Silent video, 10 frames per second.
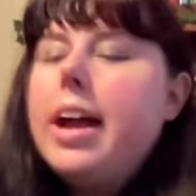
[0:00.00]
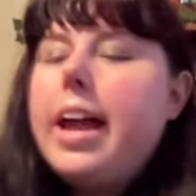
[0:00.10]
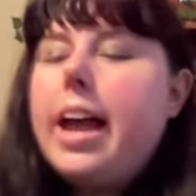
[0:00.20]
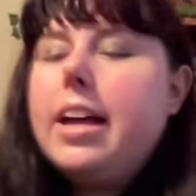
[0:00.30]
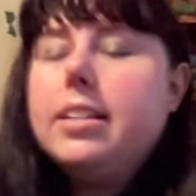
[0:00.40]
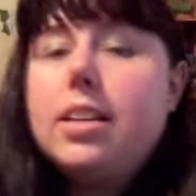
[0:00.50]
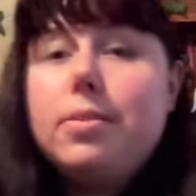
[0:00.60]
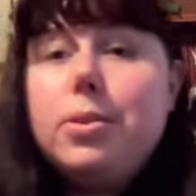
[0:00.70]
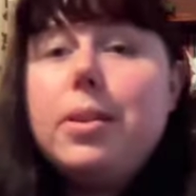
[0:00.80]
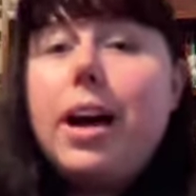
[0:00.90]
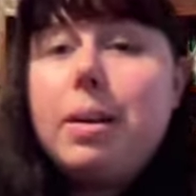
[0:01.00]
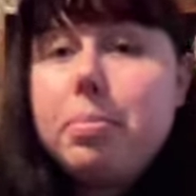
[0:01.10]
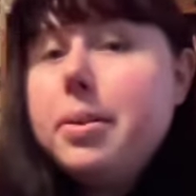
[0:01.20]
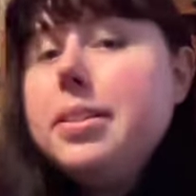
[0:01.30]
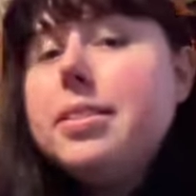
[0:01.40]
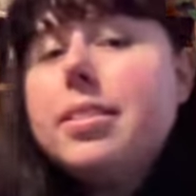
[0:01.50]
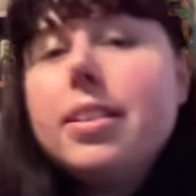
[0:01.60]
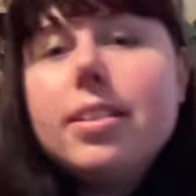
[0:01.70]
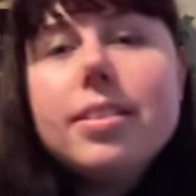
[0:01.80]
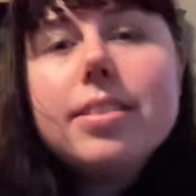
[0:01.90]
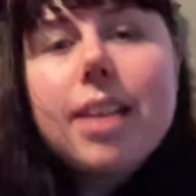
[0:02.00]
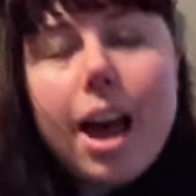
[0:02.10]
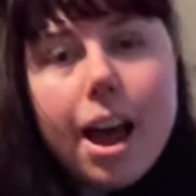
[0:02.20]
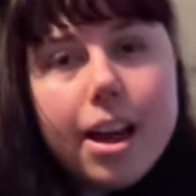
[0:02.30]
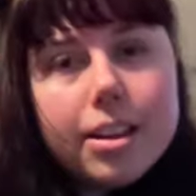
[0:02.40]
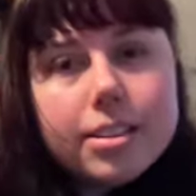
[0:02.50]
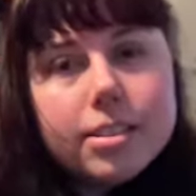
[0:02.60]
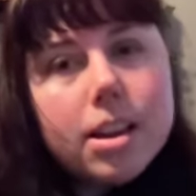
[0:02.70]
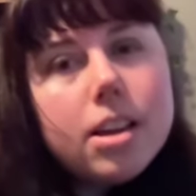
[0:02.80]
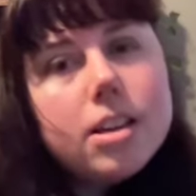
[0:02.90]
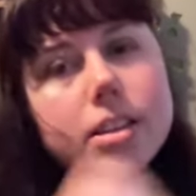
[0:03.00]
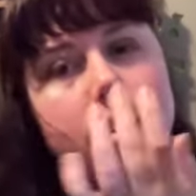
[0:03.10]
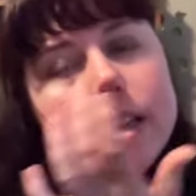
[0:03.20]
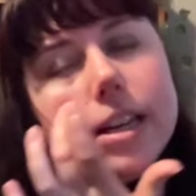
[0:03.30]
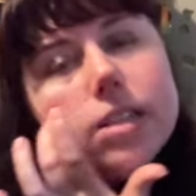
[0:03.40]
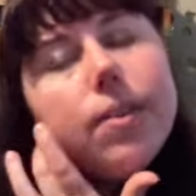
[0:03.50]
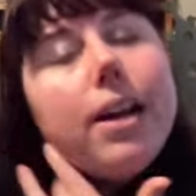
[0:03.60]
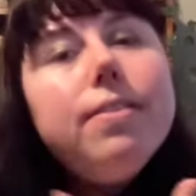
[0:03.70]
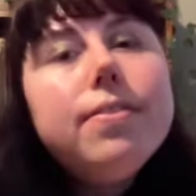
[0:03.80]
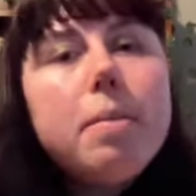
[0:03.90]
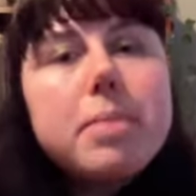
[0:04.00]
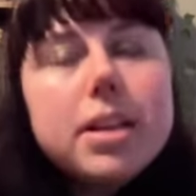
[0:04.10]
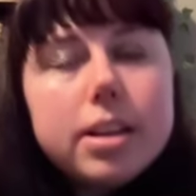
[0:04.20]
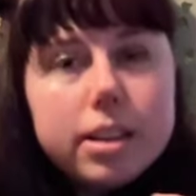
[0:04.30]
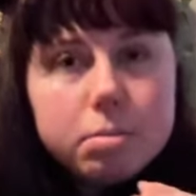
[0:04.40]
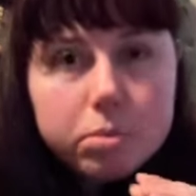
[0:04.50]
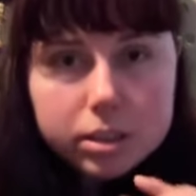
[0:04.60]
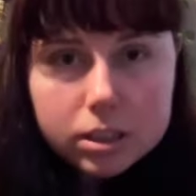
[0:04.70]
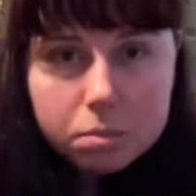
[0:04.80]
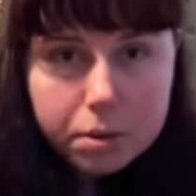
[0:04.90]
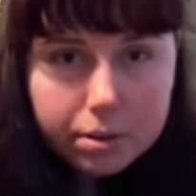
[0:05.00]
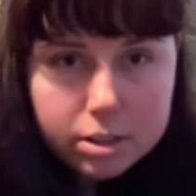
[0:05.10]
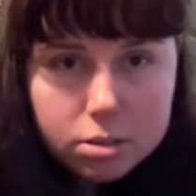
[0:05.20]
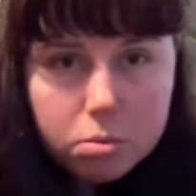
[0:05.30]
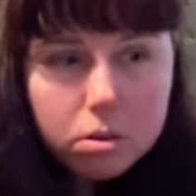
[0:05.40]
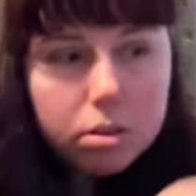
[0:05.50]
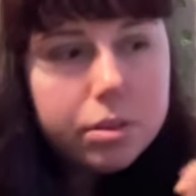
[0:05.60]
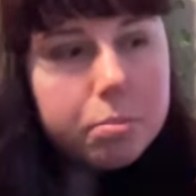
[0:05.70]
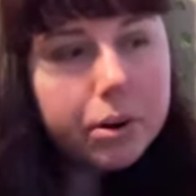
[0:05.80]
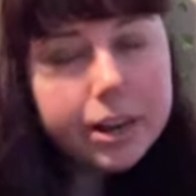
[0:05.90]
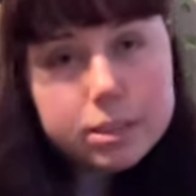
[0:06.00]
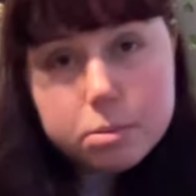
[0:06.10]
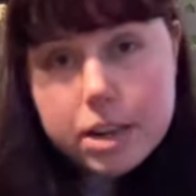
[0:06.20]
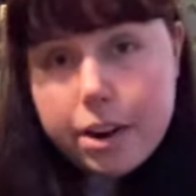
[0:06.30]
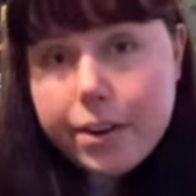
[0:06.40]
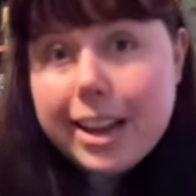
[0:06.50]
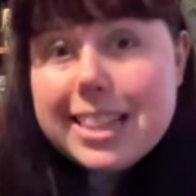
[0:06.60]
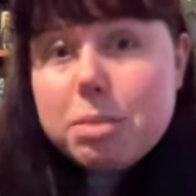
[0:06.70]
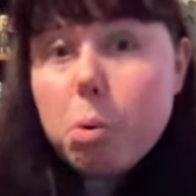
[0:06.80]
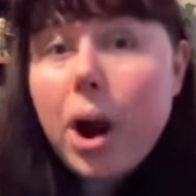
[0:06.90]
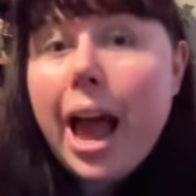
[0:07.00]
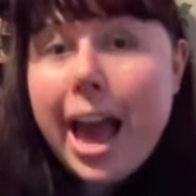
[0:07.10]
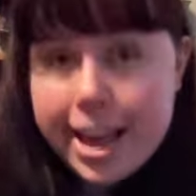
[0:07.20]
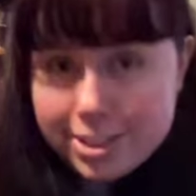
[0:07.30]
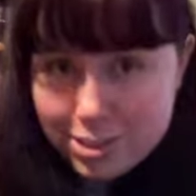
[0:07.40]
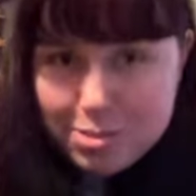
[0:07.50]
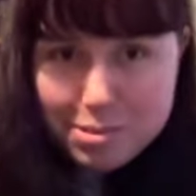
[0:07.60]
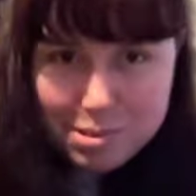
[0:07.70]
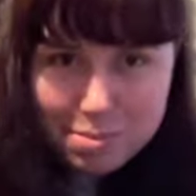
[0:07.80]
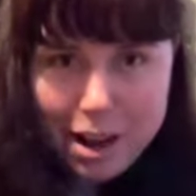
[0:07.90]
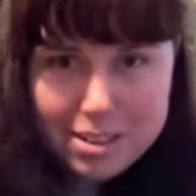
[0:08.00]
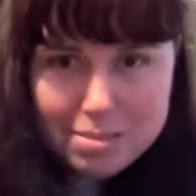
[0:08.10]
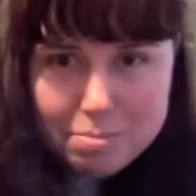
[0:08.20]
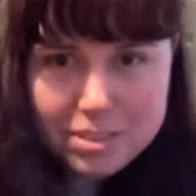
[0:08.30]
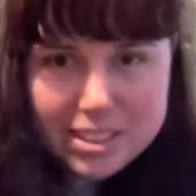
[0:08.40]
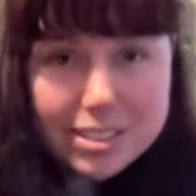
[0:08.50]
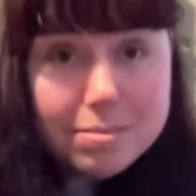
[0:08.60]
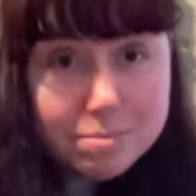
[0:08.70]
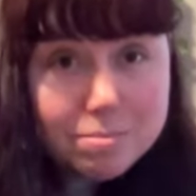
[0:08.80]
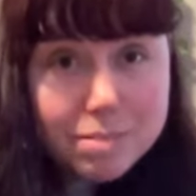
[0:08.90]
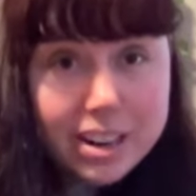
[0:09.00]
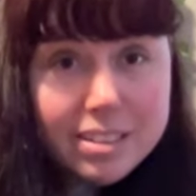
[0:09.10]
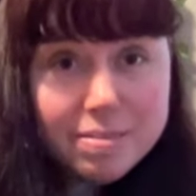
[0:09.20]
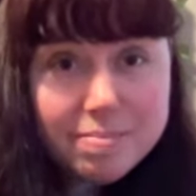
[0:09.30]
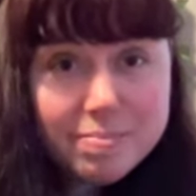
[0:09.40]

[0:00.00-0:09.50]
And I view the High Priestess as the divine feminine in the more spiritual, the more esoteric, the more astral realms, right?